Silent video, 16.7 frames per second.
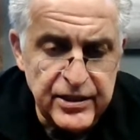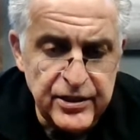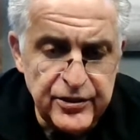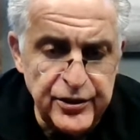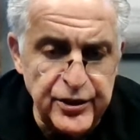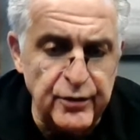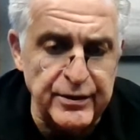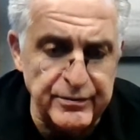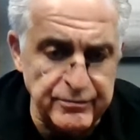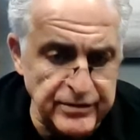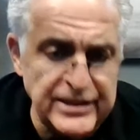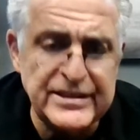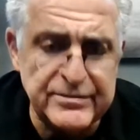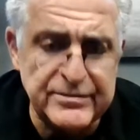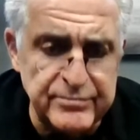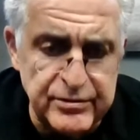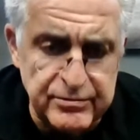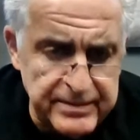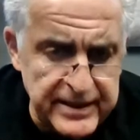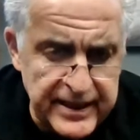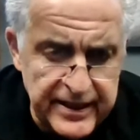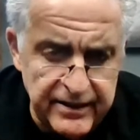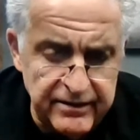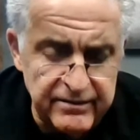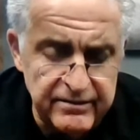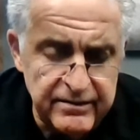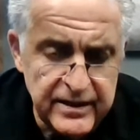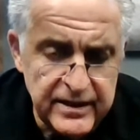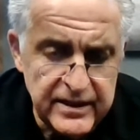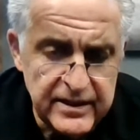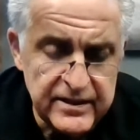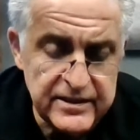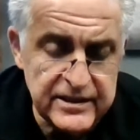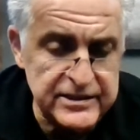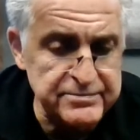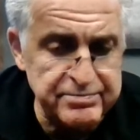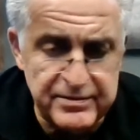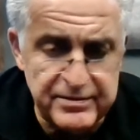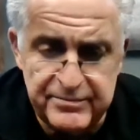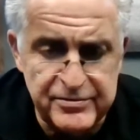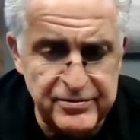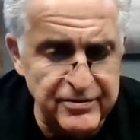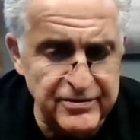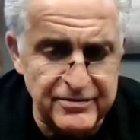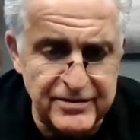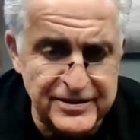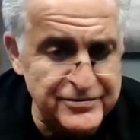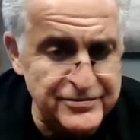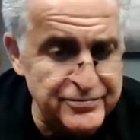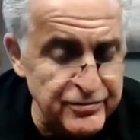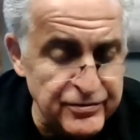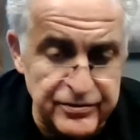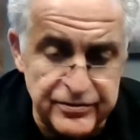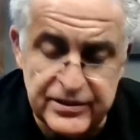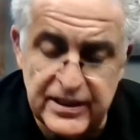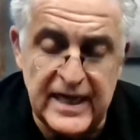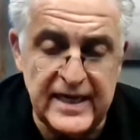no unreasonable bail, the Supreme Court has ruled,